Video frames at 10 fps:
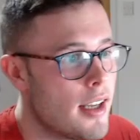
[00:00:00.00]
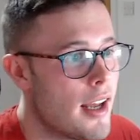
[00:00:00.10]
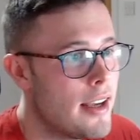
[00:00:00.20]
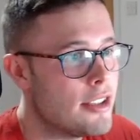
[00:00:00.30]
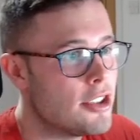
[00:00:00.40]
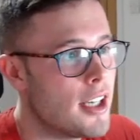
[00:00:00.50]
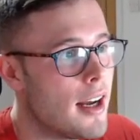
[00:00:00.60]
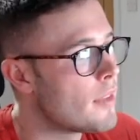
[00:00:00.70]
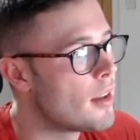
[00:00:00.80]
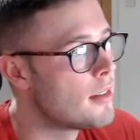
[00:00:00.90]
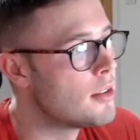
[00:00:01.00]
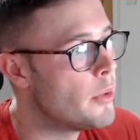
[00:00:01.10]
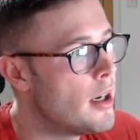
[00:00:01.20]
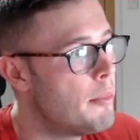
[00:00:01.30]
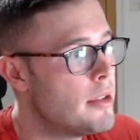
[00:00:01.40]
ace jack. So we're
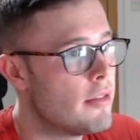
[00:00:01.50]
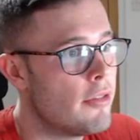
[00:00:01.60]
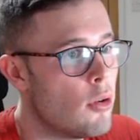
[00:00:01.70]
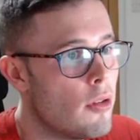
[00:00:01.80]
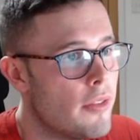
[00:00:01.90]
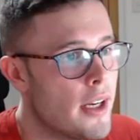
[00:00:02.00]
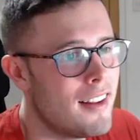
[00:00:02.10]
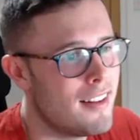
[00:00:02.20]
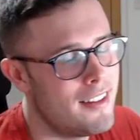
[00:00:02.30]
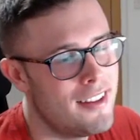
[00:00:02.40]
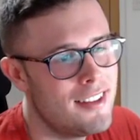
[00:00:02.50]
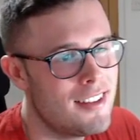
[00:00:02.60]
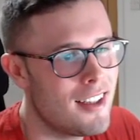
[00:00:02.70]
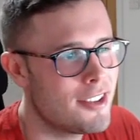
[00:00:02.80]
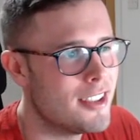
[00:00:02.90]
up into fourth now. This is
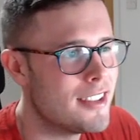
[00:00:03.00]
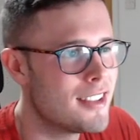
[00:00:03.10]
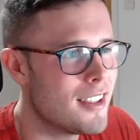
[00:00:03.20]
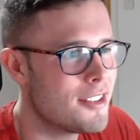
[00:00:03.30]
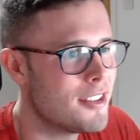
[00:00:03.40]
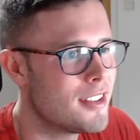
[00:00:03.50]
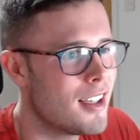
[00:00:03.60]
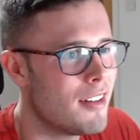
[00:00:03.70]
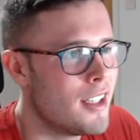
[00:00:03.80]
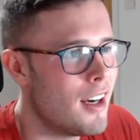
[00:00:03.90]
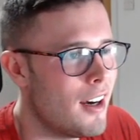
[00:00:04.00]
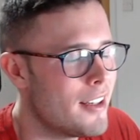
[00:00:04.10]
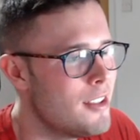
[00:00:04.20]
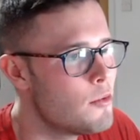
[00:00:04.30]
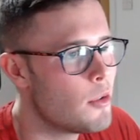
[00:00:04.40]
actually such a tough, I don't
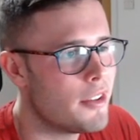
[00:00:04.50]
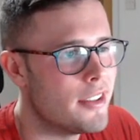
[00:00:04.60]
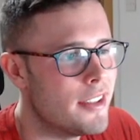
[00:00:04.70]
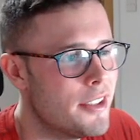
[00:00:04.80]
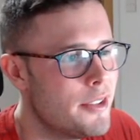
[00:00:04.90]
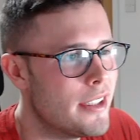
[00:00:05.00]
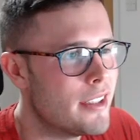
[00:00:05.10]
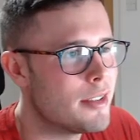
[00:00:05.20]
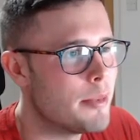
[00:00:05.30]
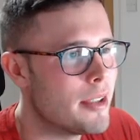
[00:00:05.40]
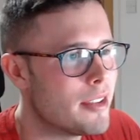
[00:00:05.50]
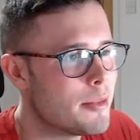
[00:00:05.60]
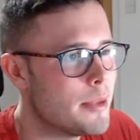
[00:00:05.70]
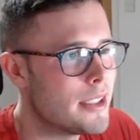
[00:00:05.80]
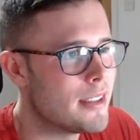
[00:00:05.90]
know what to do here to be honest,
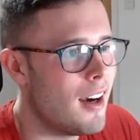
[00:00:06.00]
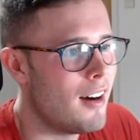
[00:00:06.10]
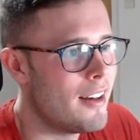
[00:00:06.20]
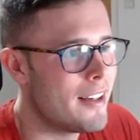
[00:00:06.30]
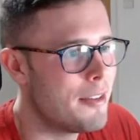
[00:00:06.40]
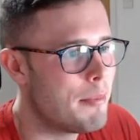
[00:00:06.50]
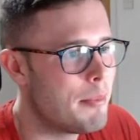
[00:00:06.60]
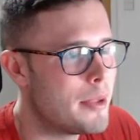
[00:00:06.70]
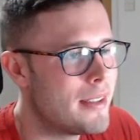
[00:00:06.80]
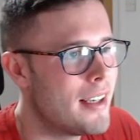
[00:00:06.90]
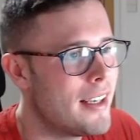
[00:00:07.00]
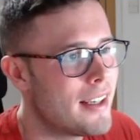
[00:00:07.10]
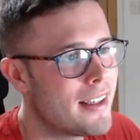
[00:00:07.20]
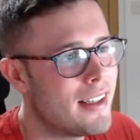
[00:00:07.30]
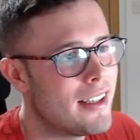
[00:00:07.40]
because I don't
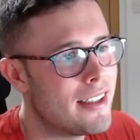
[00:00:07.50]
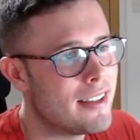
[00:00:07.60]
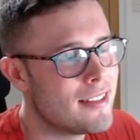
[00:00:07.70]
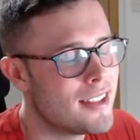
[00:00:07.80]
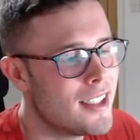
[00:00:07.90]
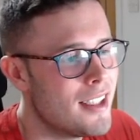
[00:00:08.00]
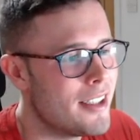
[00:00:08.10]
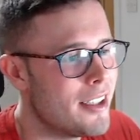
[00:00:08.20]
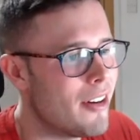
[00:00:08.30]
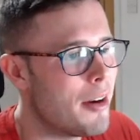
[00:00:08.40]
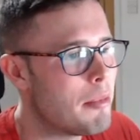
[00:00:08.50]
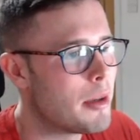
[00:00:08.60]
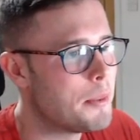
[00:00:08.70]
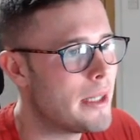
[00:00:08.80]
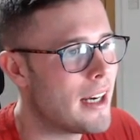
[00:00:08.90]
particularly, you know, I
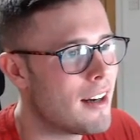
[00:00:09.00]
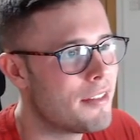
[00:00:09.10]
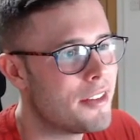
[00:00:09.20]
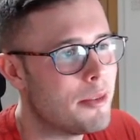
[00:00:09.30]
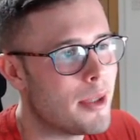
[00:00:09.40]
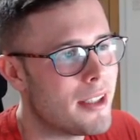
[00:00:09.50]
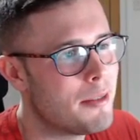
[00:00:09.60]
probably have to, but I don't